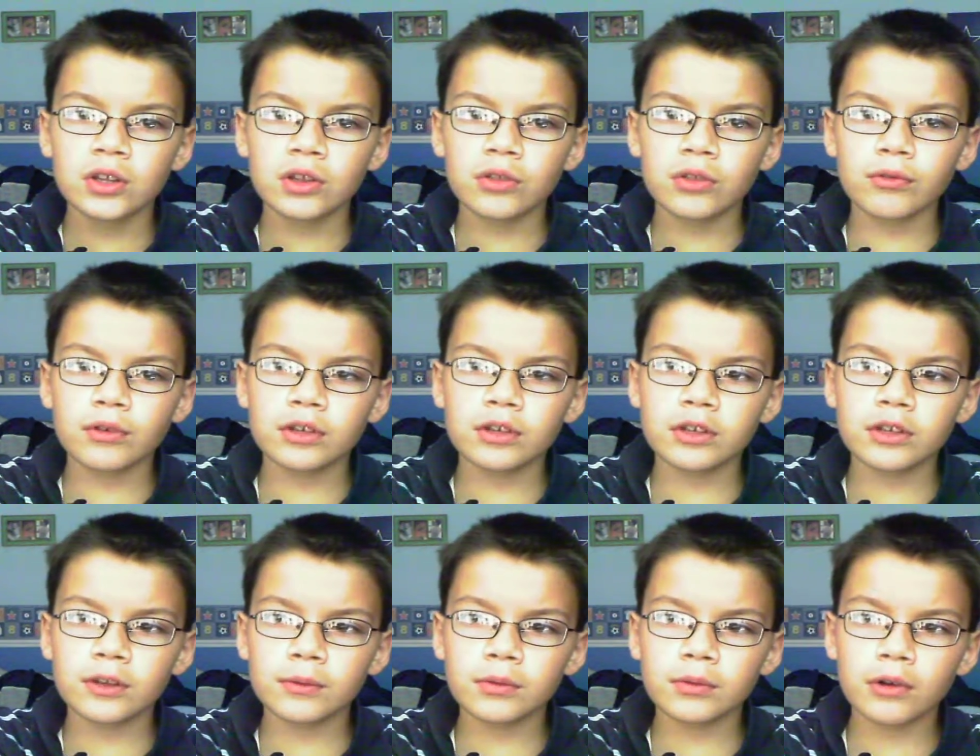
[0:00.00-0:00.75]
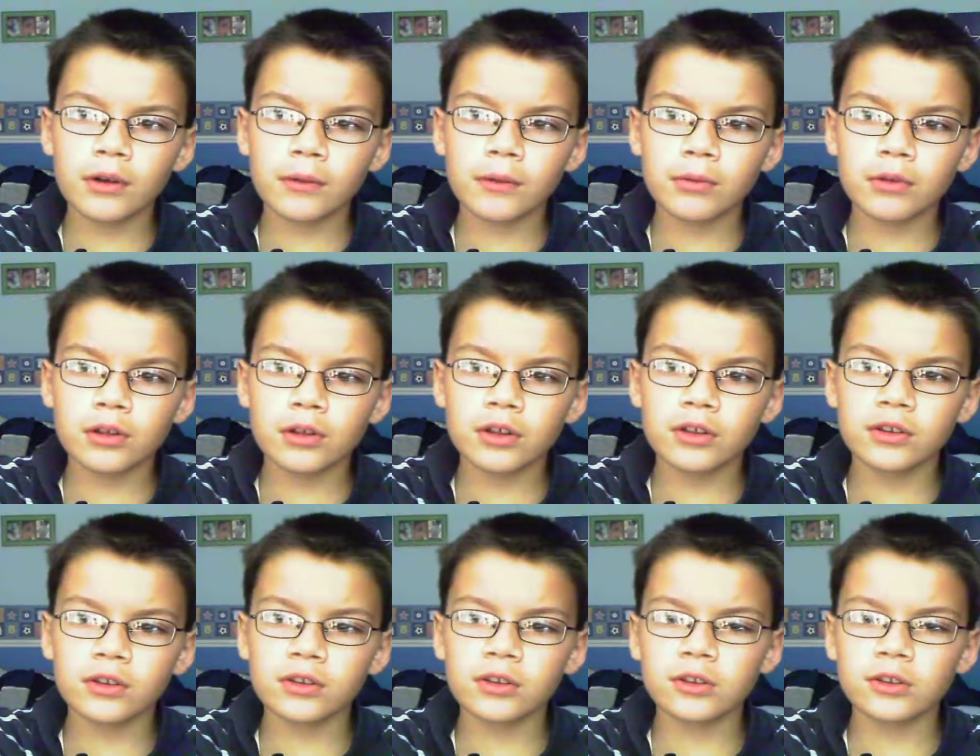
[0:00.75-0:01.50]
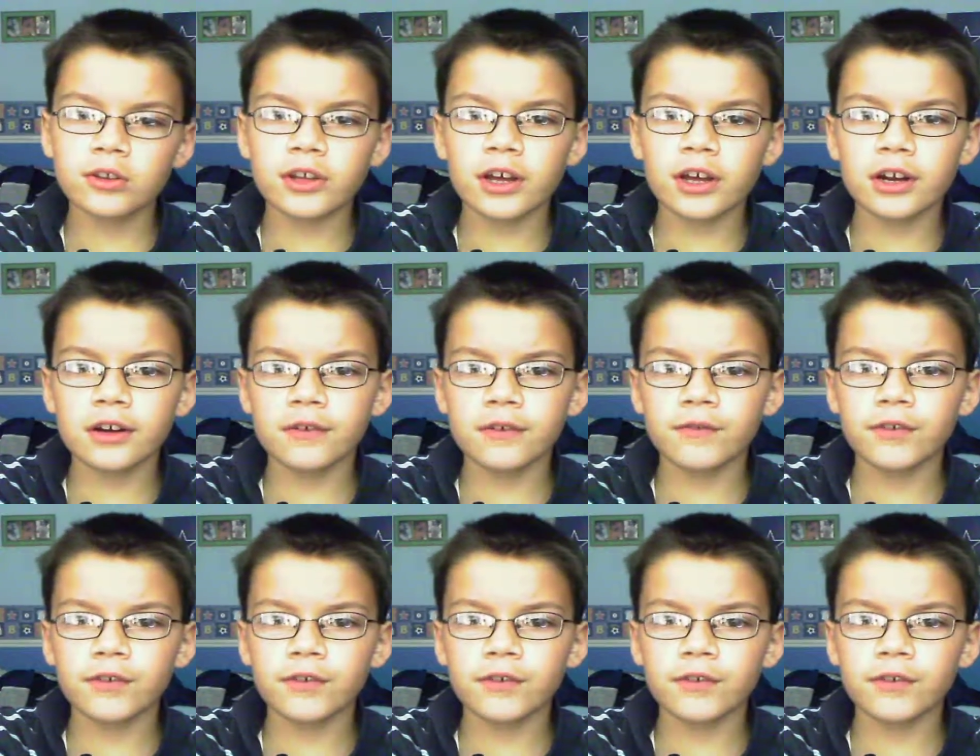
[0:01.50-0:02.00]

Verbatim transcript: Three subscriptions, a shout out